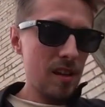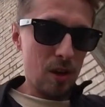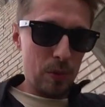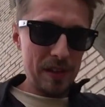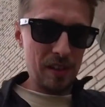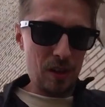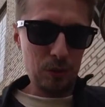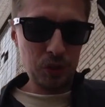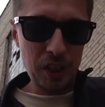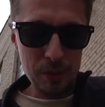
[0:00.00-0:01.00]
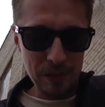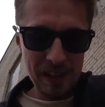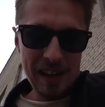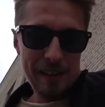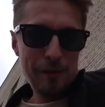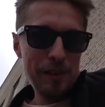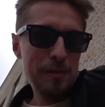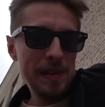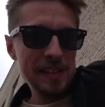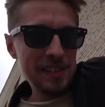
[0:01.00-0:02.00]
A week ago, I was chilling with Cat in the
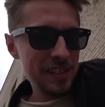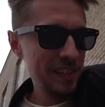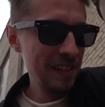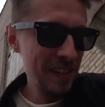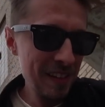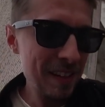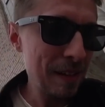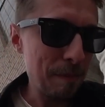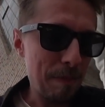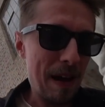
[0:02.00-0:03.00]
Philippines, in